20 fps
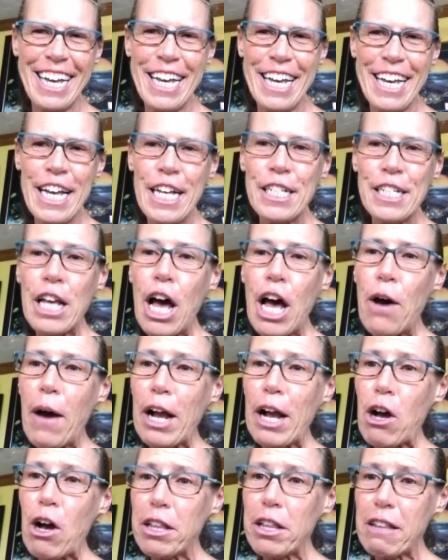So I
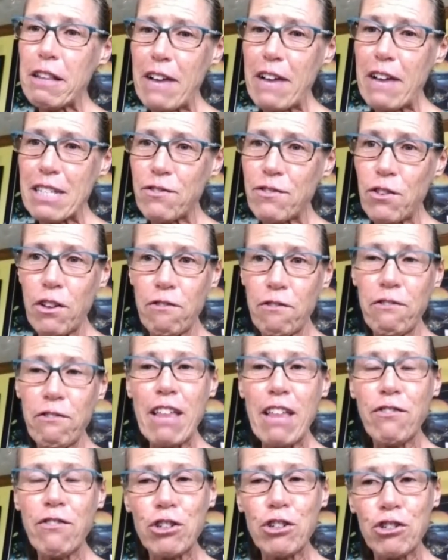called the
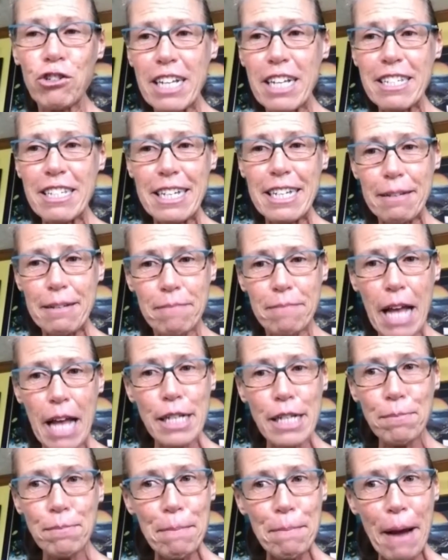faithful trusty
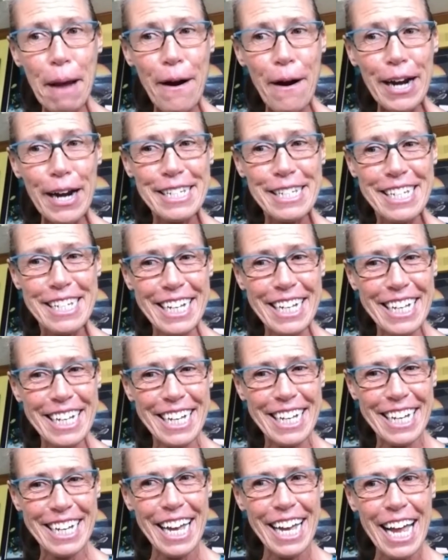husband Paris
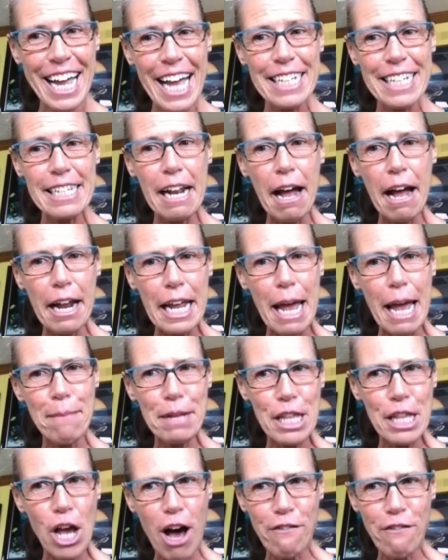and said, honey, I'm in
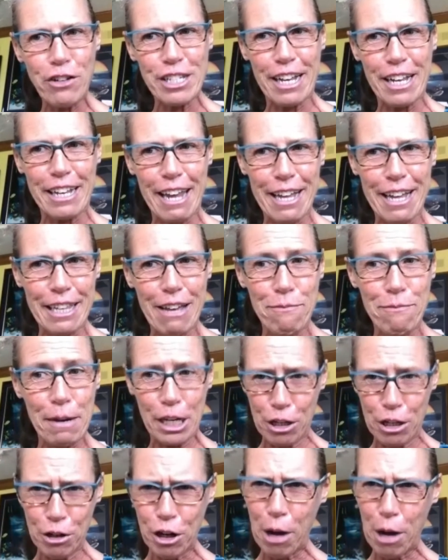the office. I can't leave, but
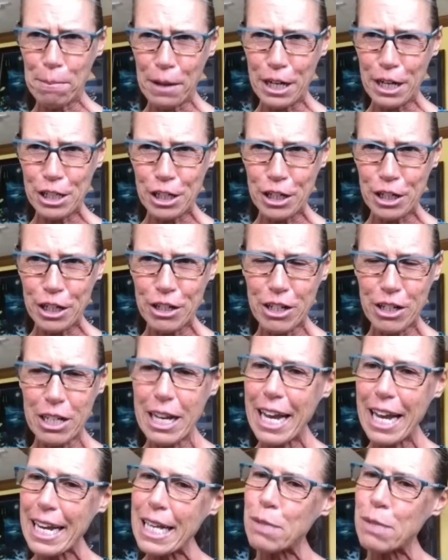can you go plunge a urinal?
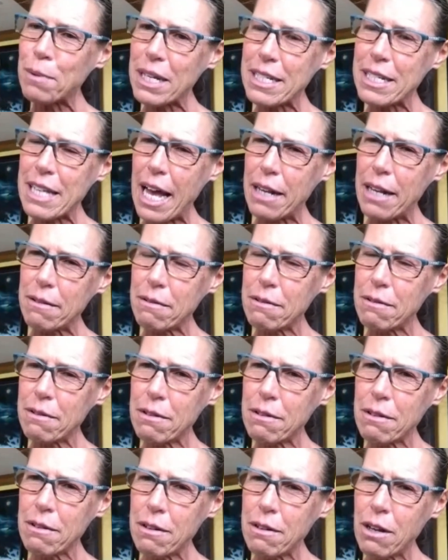And guess what he said?
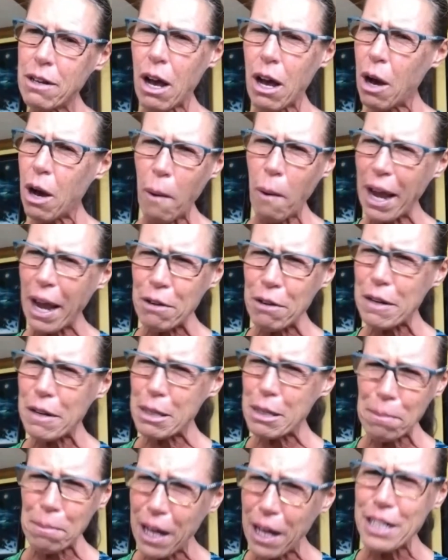why do you need
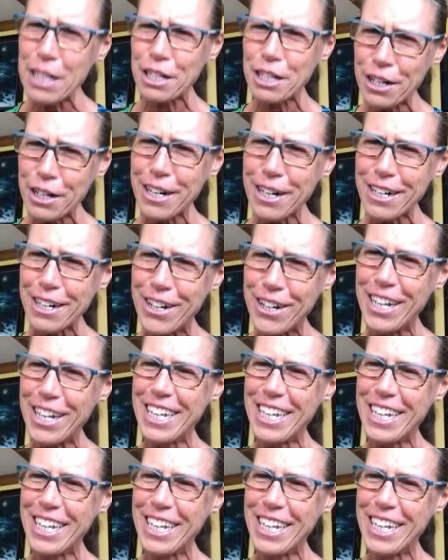to plunge a urinal?